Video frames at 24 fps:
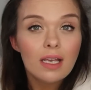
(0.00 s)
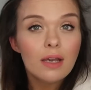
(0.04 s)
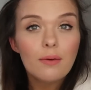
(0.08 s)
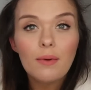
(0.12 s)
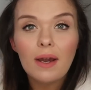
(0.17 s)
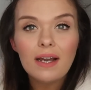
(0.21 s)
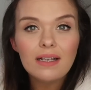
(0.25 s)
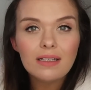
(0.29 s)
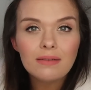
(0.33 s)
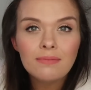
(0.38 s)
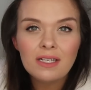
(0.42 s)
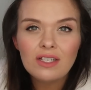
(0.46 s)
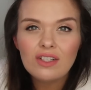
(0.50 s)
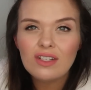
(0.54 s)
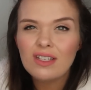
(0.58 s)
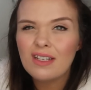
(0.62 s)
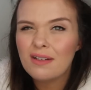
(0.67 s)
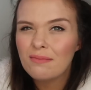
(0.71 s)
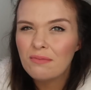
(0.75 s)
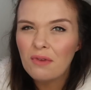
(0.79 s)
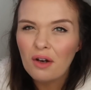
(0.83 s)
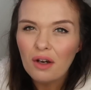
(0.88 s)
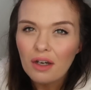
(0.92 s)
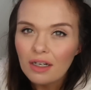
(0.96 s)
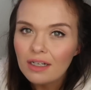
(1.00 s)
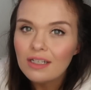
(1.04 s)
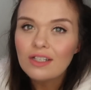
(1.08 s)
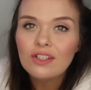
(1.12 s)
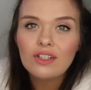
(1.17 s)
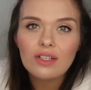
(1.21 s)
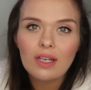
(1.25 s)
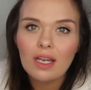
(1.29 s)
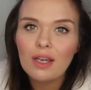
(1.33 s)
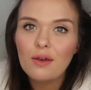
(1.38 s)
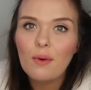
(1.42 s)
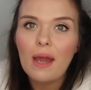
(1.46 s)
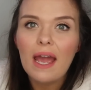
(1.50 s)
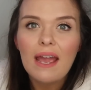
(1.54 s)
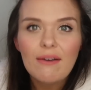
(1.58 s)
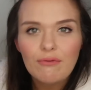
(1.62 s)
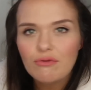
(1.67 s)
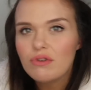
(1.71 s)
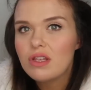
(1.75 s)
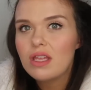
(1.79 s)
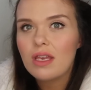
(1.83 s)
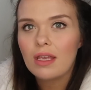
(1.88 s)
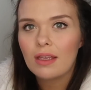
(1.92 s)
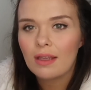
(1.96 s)
So as I mentioned, I'm not I'm gonna show
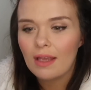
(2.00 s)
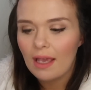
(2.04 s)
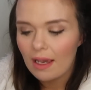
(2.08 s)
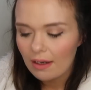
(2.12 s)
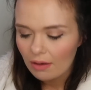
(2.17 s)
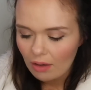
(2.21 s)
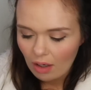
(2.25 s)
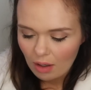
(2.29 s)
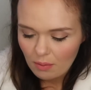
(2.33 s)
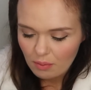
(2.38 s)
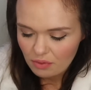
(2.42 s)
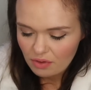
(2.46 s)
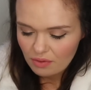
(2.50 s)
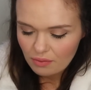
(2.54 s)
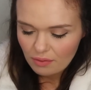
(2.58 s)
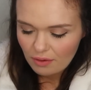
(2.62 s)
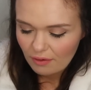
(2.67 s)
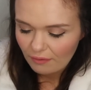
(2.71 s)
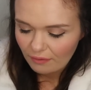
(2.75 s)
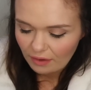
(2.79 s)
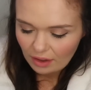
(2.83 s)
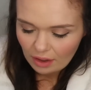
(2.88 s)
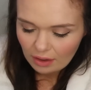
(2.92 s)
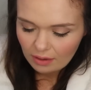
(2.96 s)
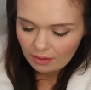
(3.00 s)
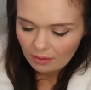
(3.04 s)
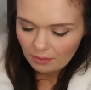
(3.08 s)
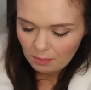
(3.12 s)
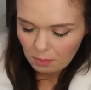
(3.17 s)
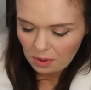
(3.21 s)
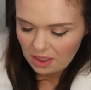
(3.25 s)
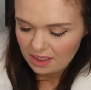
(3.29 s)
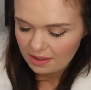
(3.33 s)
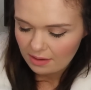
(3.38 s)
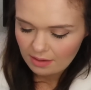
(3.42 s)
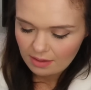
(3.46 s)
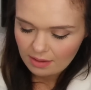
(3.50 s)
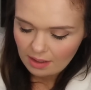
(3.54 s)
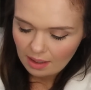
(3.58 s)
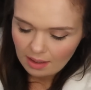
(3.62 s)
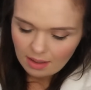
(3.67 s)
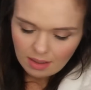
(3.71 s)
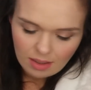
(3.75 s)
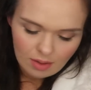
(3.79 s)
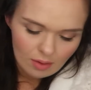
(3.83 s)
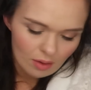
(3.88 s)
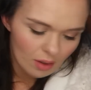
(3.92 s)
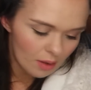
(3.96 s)
everything that I got, but there were a few little presents
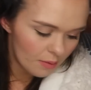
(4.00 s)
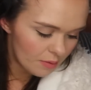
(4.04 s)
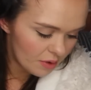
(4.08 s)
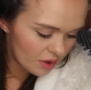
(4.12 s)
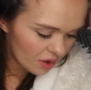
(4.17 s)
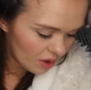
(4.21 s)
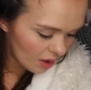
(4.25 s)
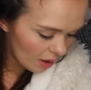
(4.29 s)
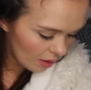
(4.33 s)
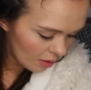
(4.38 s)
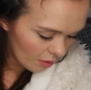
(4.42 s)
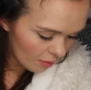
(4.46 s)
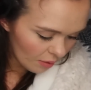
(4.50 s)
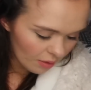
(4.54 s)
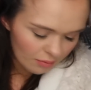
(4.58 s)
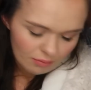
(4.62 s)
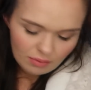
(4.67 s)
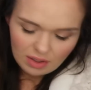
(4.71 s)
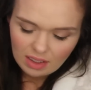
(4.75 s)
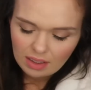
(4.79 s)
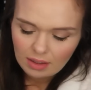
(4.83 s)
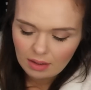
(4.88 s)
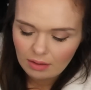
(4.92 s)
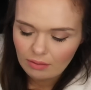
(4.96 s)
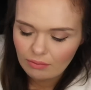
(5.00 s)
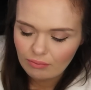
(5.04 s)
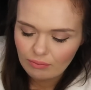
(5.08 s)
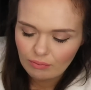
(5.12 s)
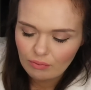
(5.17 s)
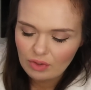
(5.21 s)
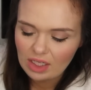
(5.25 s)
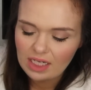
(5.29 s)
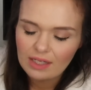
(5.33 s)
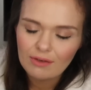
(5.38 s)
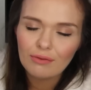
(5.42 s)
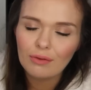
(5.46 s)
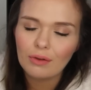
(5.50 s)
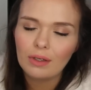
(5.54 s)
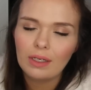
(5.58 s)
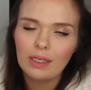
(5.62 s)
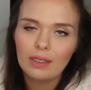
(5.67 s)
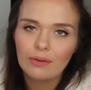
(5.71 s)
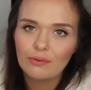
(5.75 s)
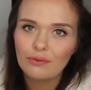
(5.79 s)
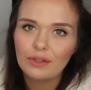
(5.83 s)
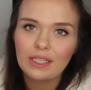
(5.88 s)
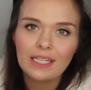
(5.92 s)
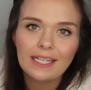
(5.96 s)
that I thought I would show that were either really
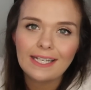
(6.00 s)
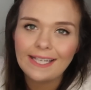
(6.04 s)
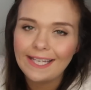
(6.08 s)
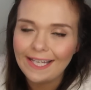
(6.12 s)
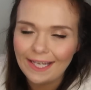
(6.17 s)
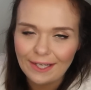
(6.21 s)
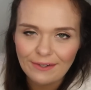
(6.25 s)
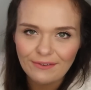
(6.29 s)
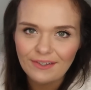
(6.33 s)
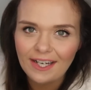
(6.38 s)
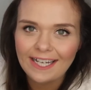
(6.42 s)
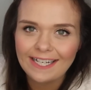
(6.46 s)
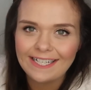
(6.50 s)
funny or really cute.